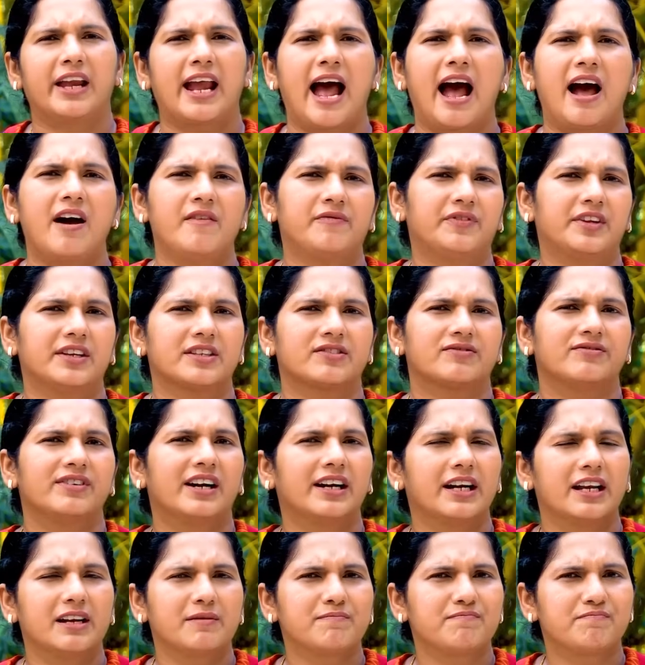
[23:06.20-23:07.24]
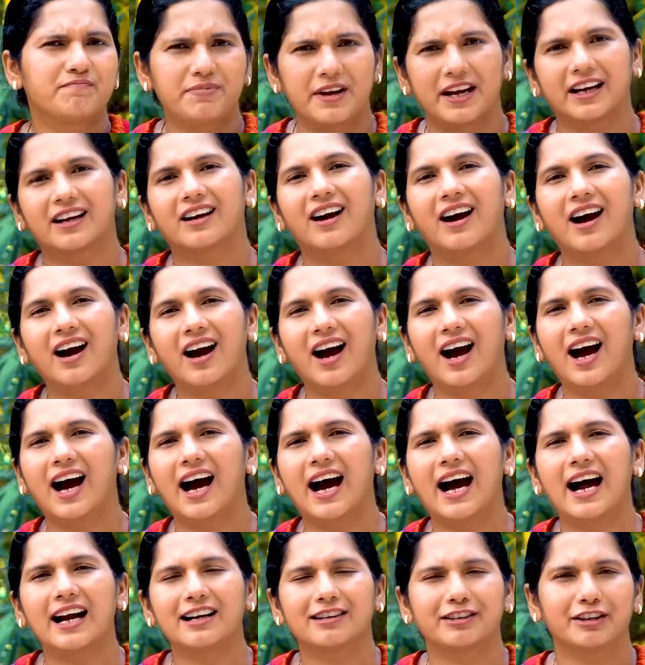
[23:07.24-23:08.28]
have this very big
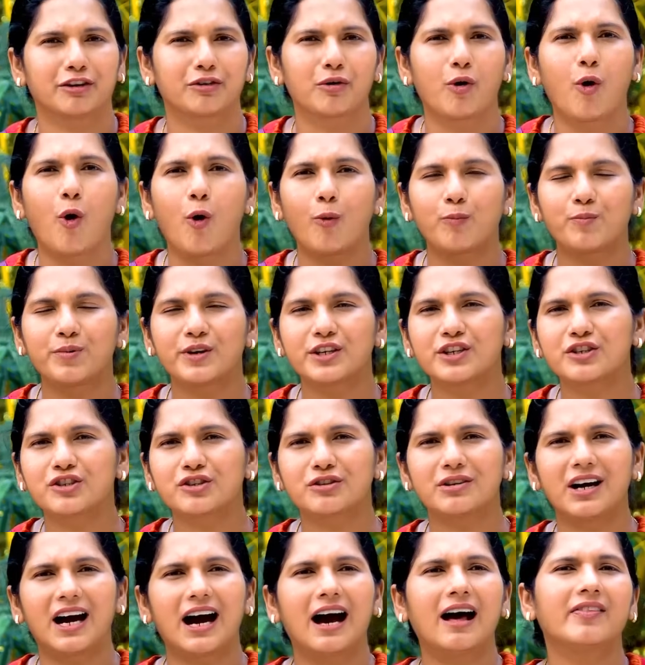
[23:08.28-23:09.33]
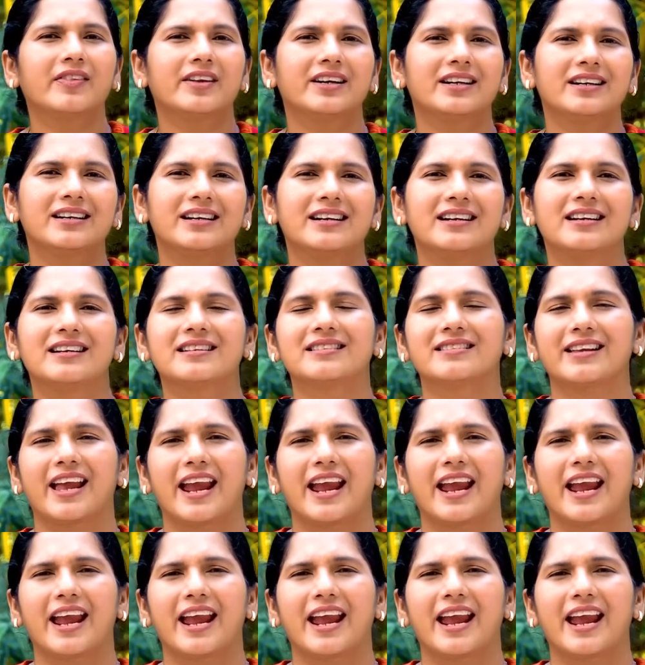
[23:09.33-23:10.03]
heart. They're open to others.